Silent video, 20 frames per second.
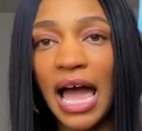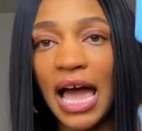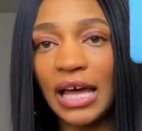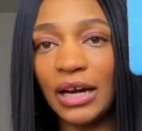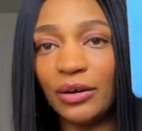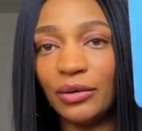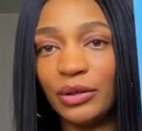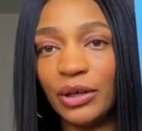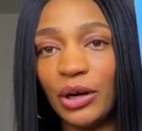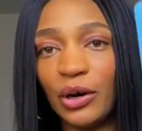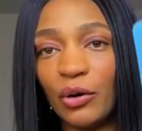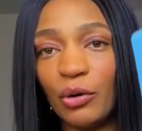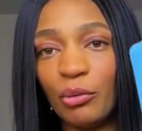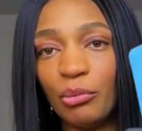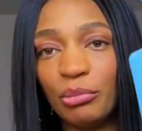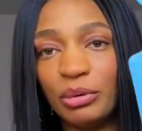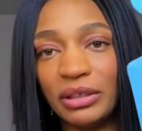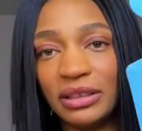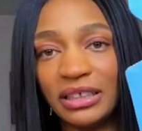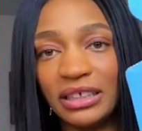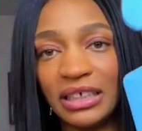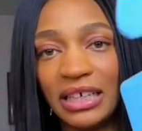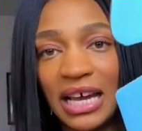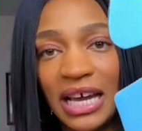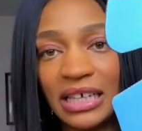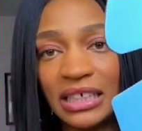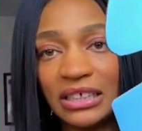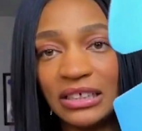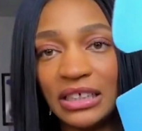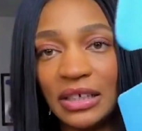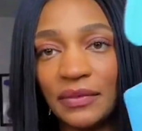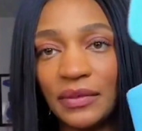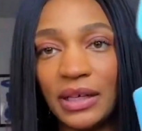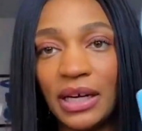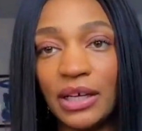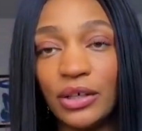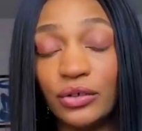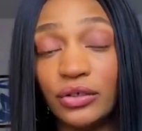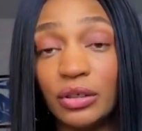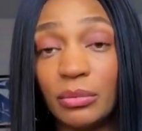I don't know, but the kind of stuff that
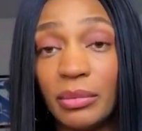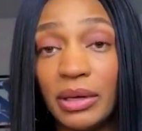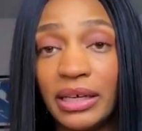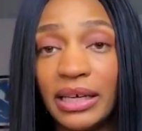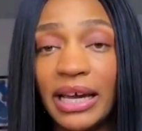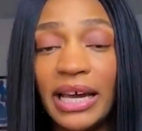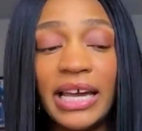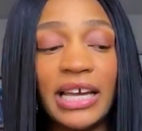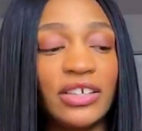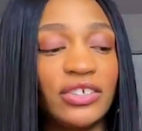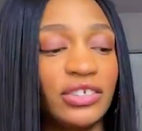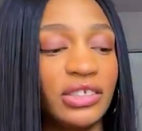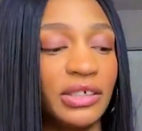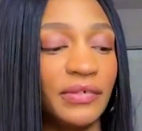I used to make, I